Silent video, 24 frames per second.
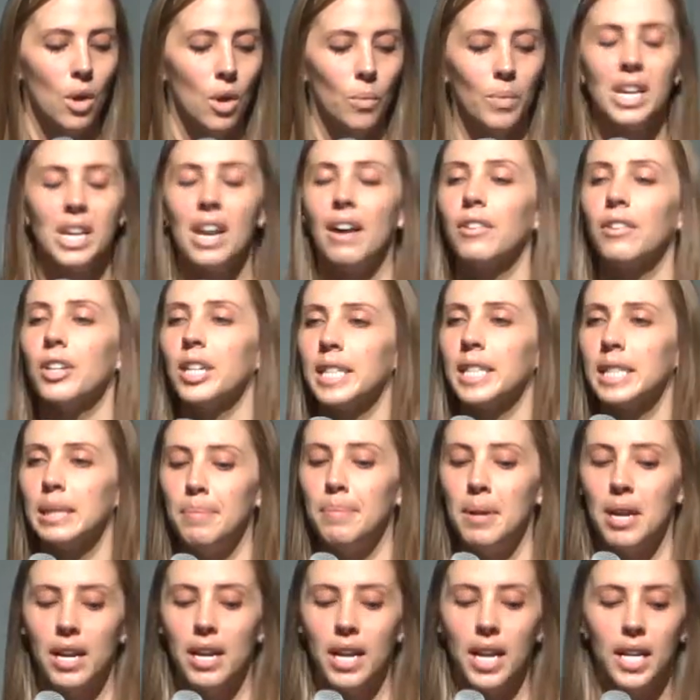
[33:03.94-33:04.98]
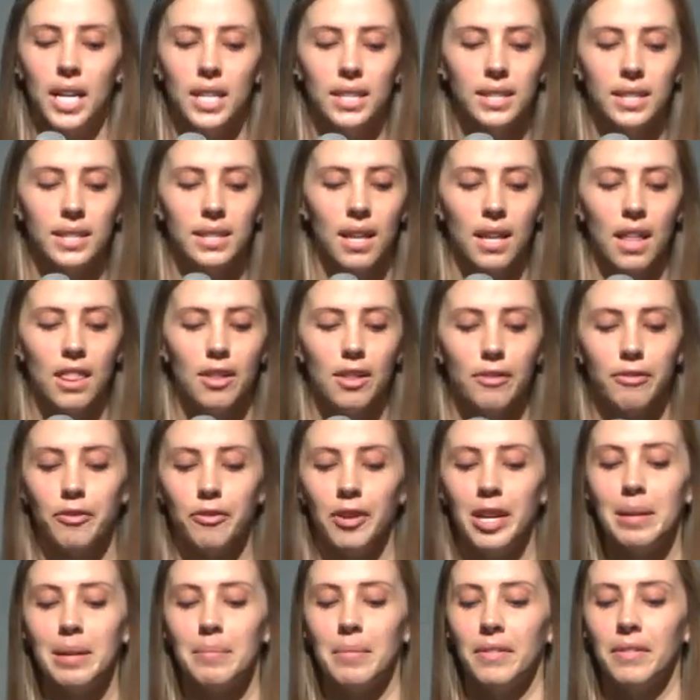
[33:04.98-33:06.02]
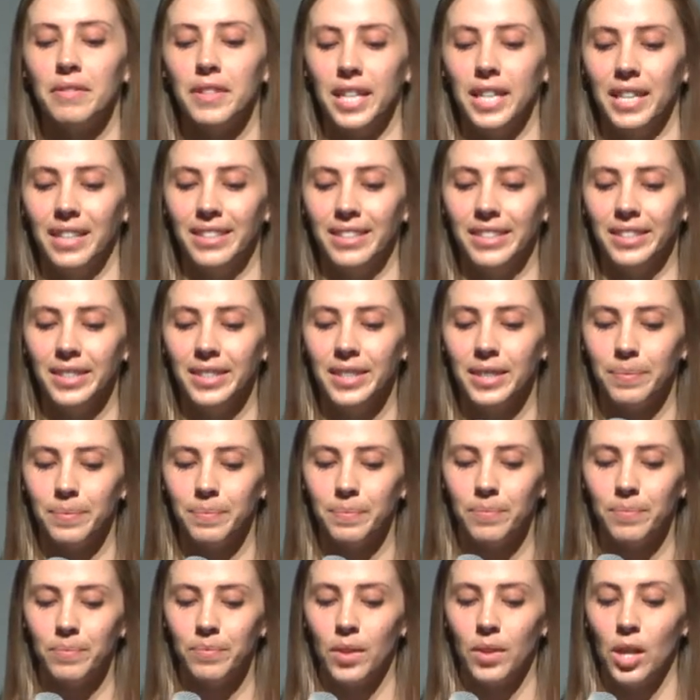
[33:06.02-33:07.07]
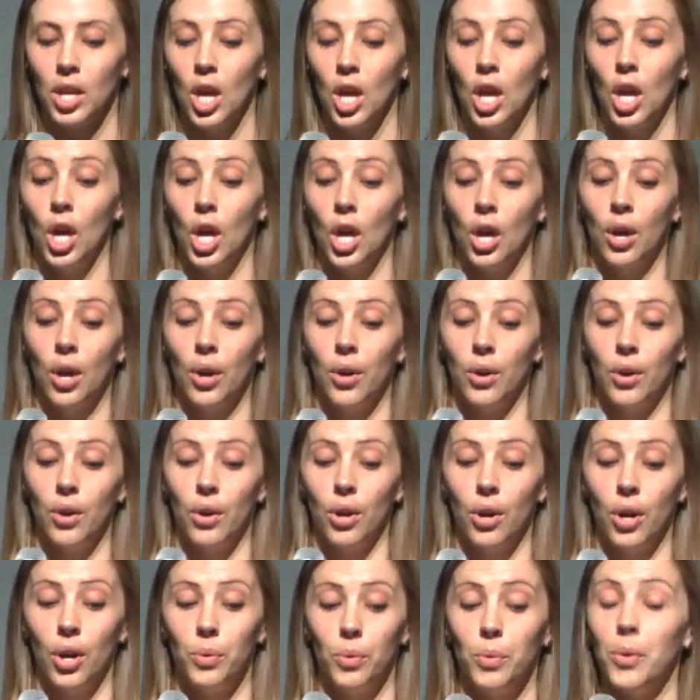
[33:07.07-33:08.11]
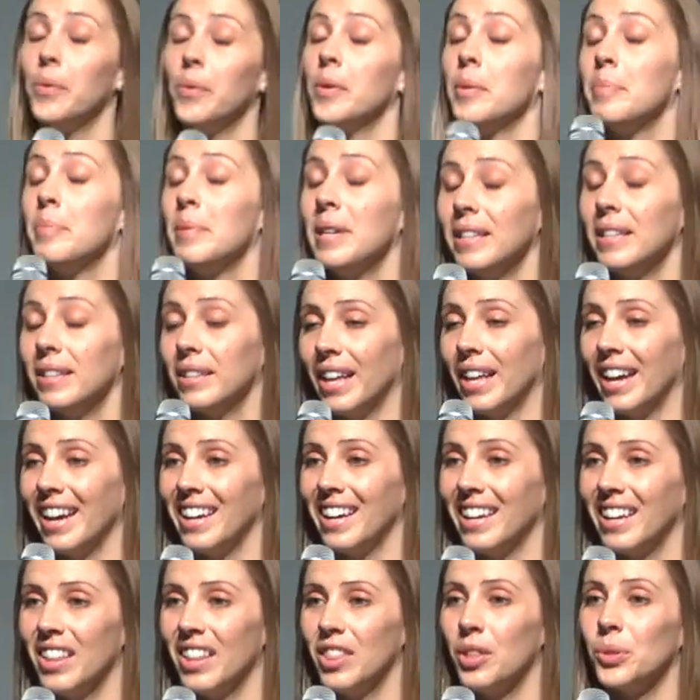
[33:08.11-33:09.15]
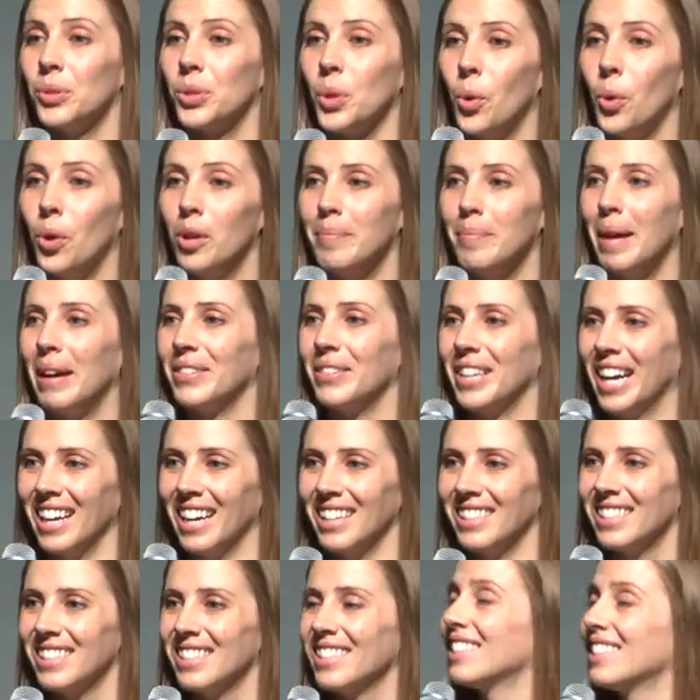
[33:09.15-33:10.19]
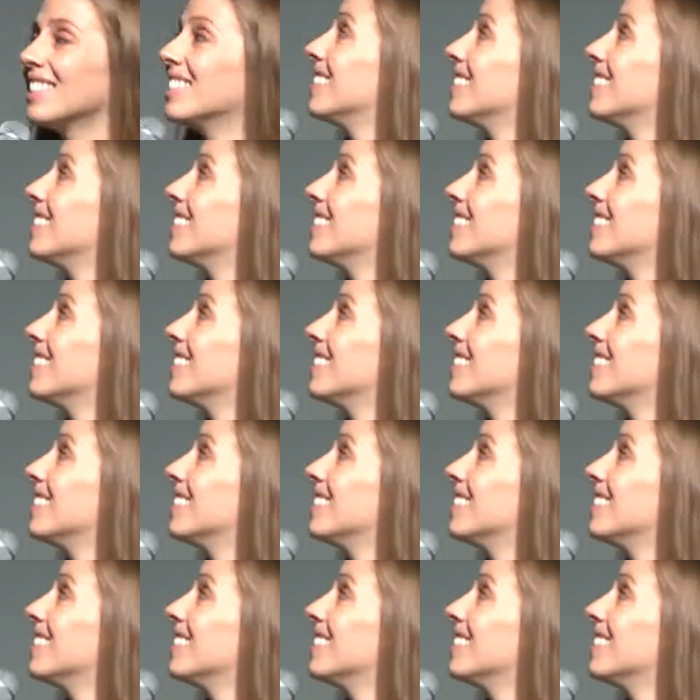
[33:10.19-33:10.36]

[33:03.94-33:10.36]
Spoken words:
We never experience the freedom of the hills. Will we be like those old mountain huts,